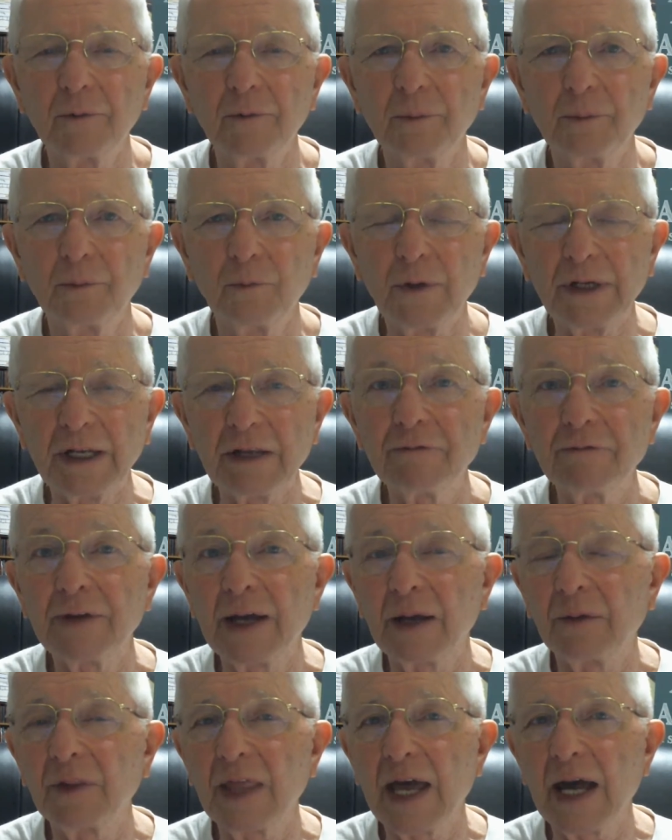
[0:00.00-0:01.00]
when he
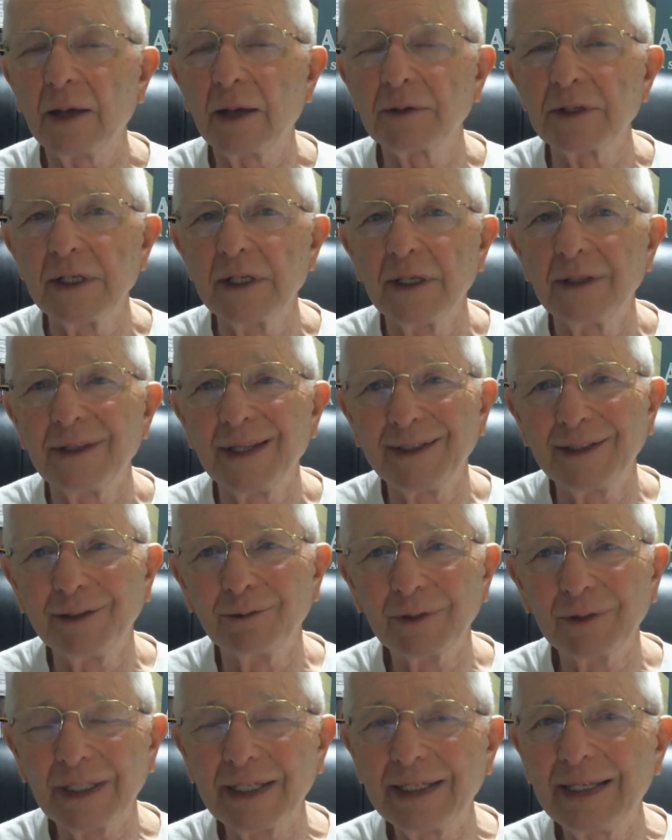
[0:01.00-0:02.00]
found out that you
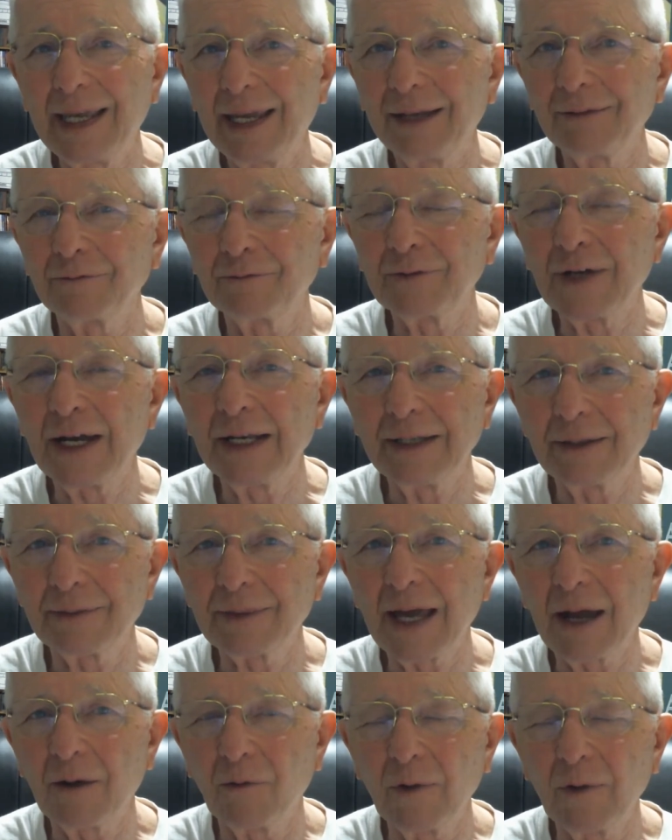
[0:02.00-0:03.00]
really can't find it
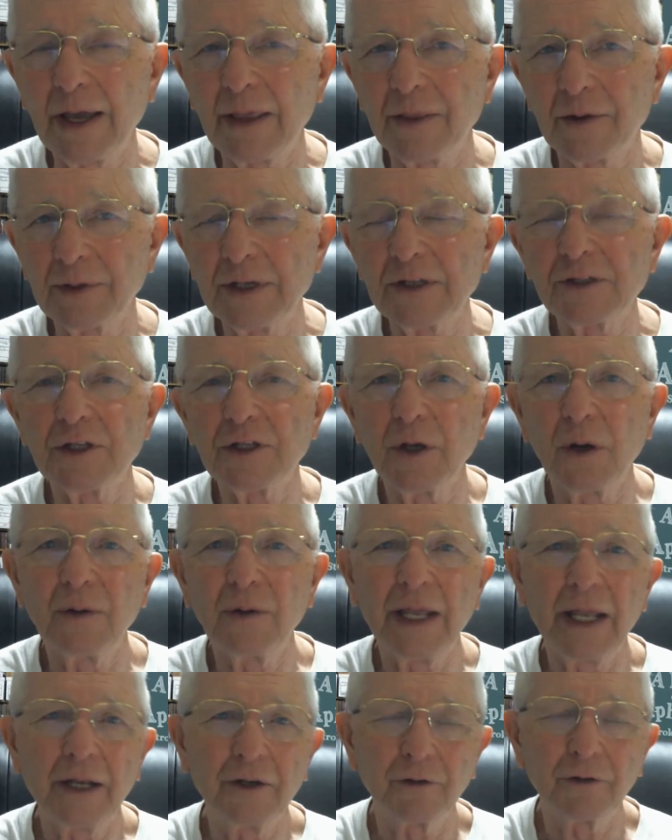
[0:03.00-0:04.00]
that way. There is no
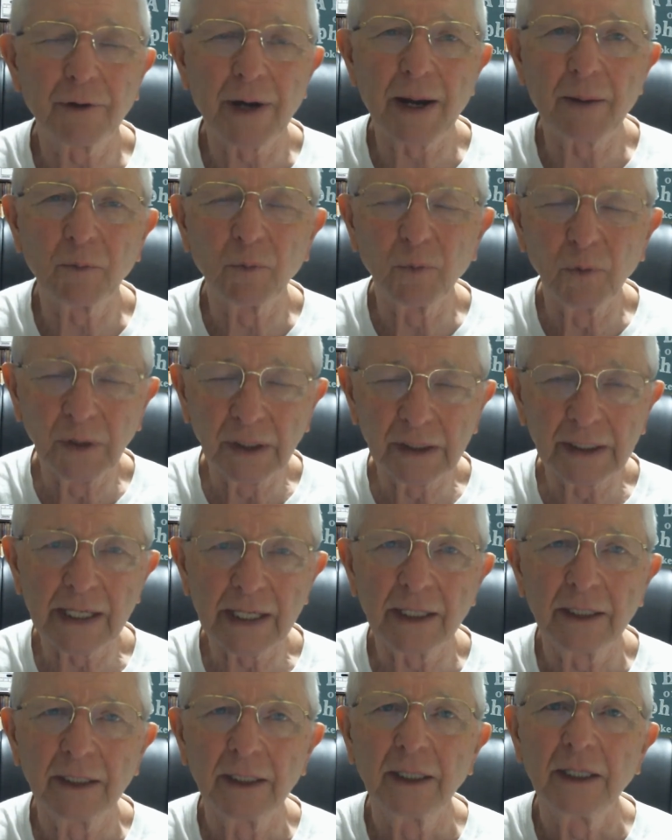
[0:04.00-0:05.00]
Engram,
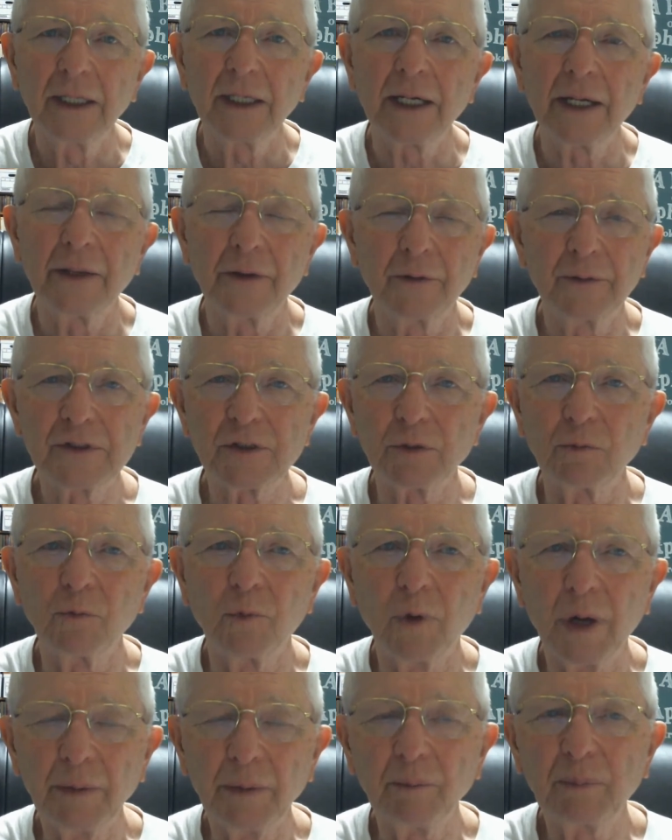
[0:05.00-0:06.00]
really. There isn't
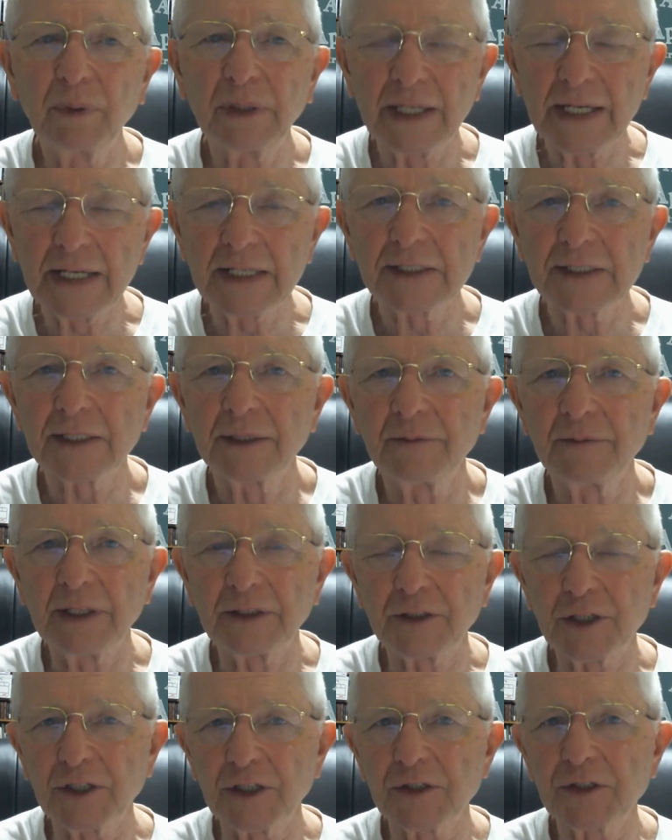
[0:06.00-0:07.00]
one place
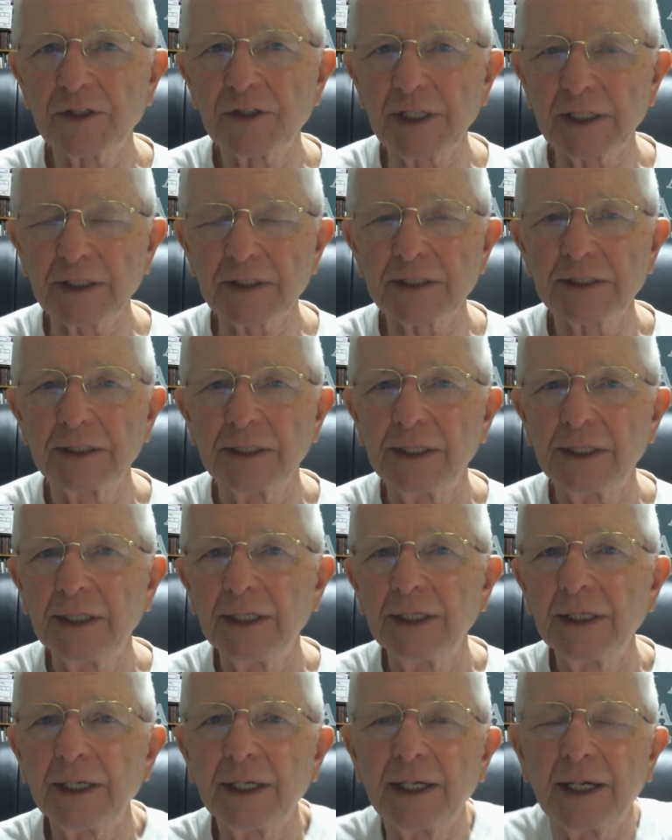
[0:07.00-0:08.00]
that just sits
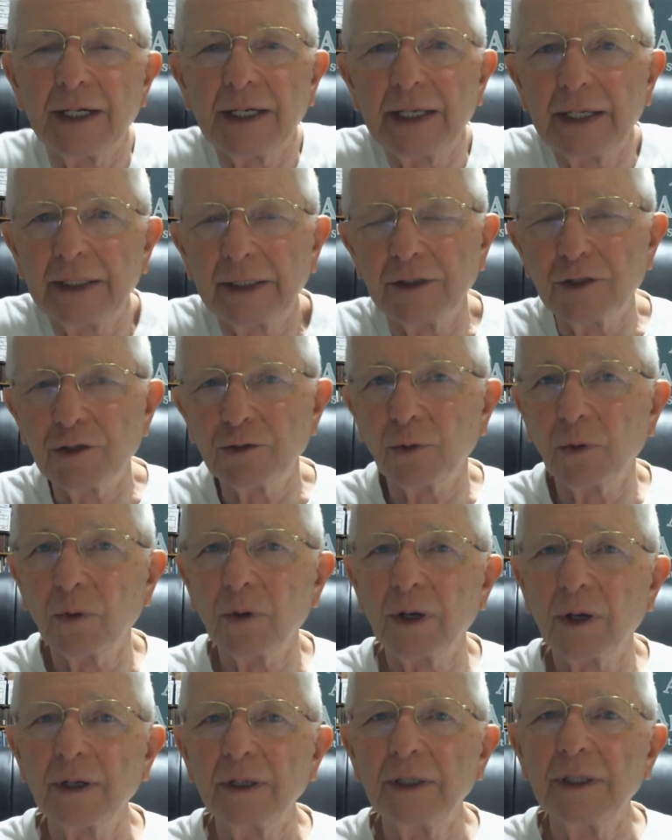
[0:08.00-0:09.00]
in a
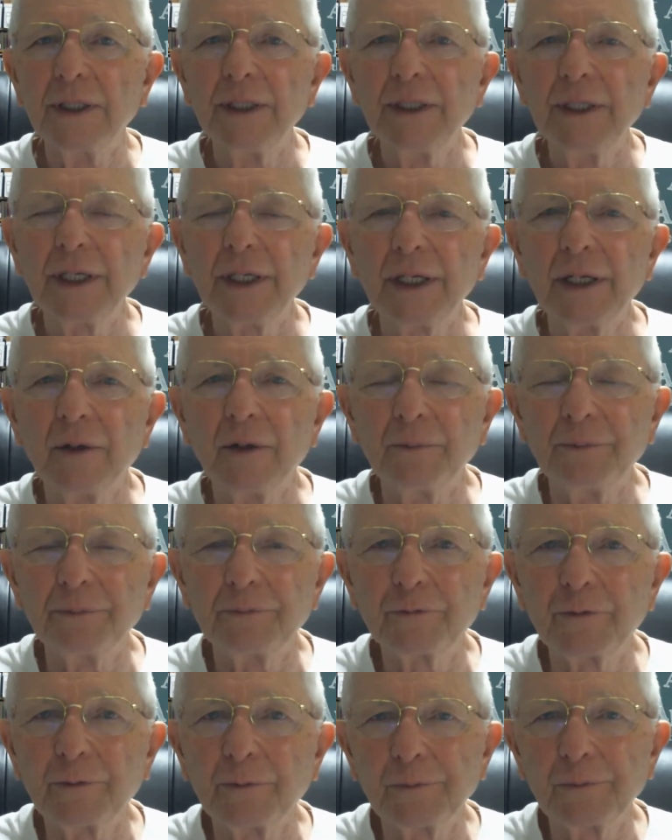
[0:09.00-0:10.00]
drawer
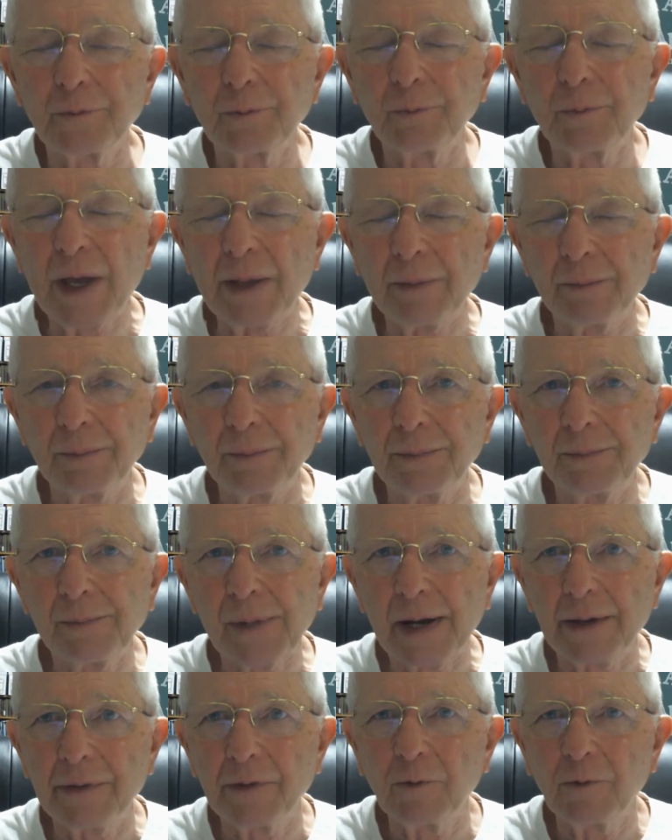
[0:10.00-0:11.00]

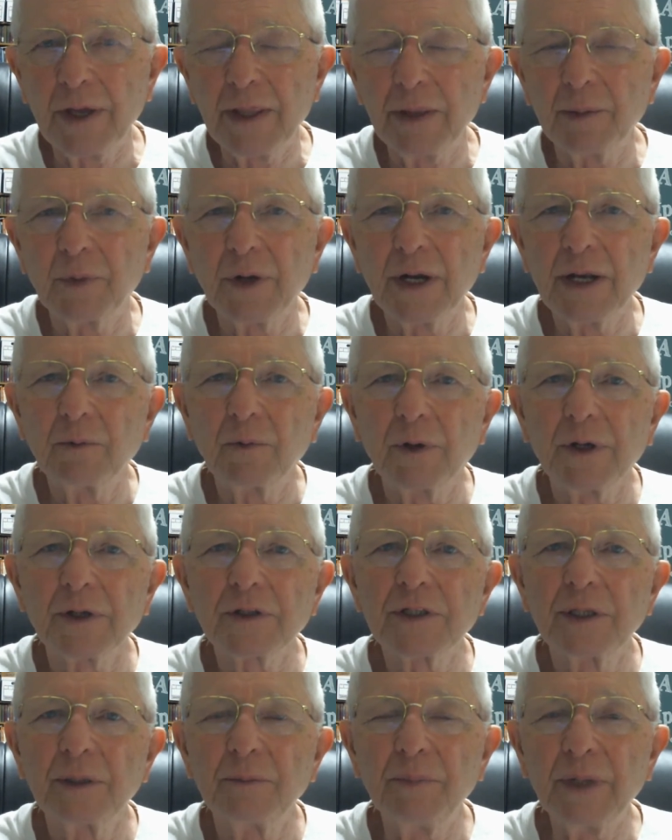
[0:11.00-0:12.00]
by the way the brain
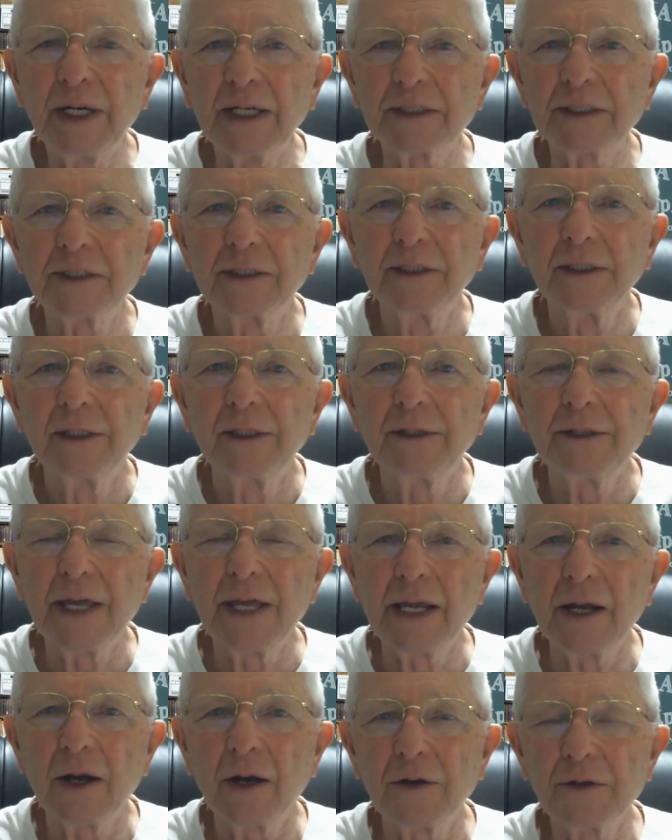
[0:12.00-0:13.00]
works, but
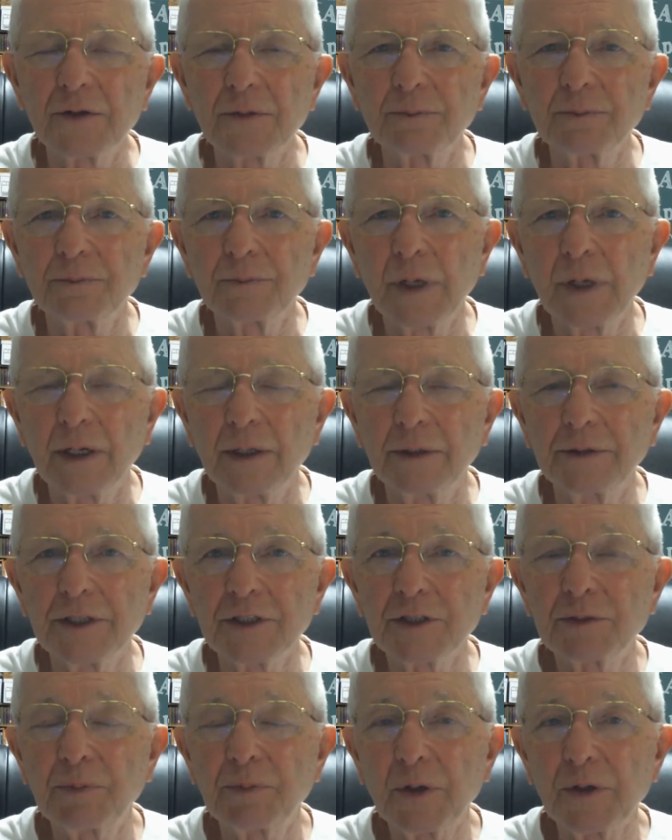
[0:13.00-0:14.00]
they are
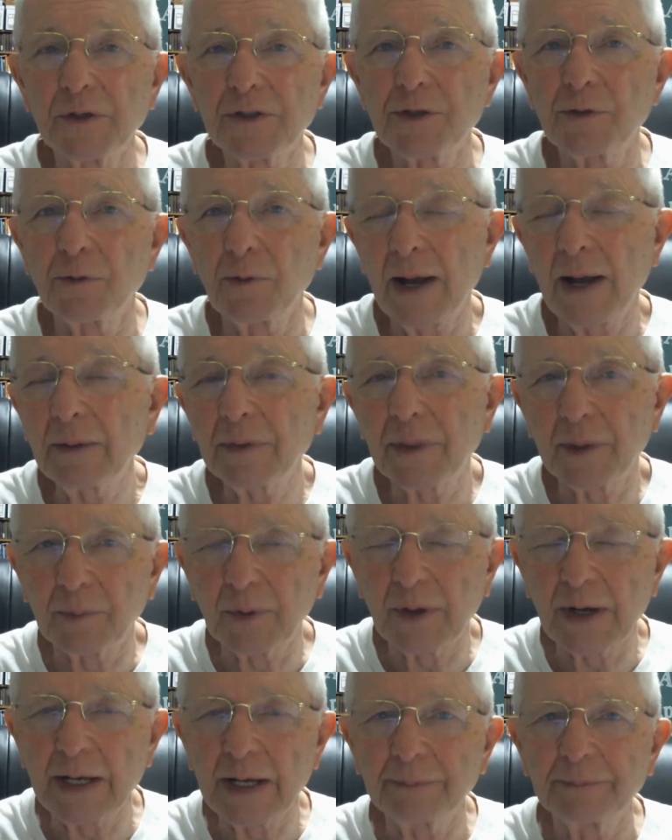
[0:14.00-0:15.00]
dispersed throughout the
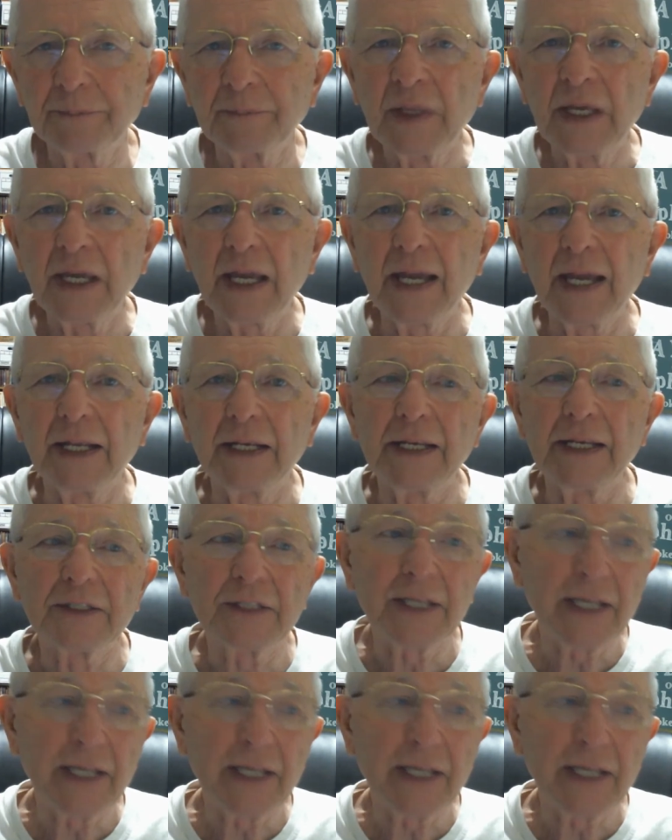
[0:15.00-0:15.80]
brain. And as